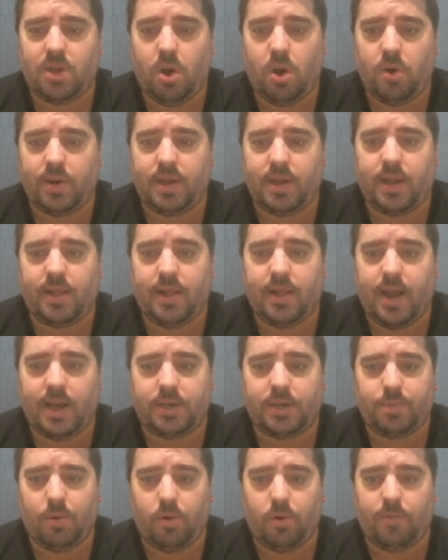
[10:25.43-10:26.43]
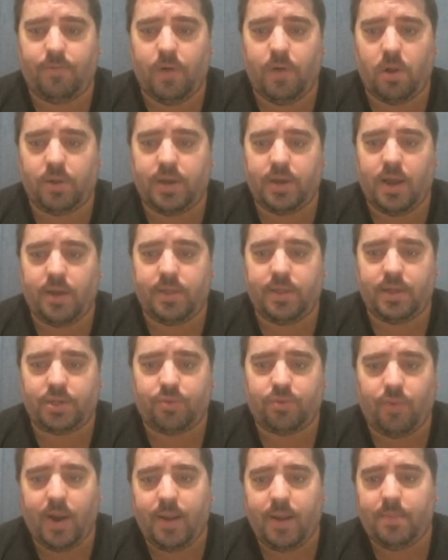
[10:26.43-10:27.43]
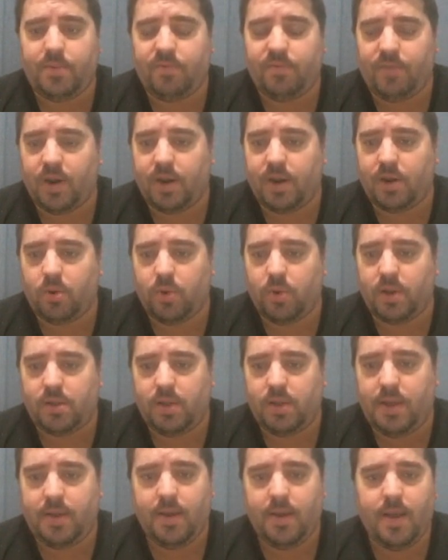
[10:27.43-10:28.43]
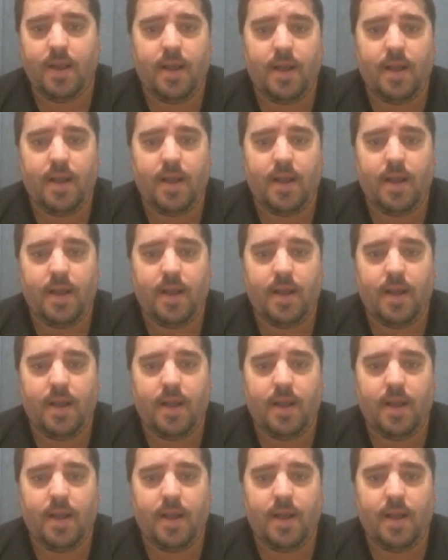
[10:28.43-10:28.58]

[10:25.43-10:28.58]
holding a large portfolio that's ramped very quickly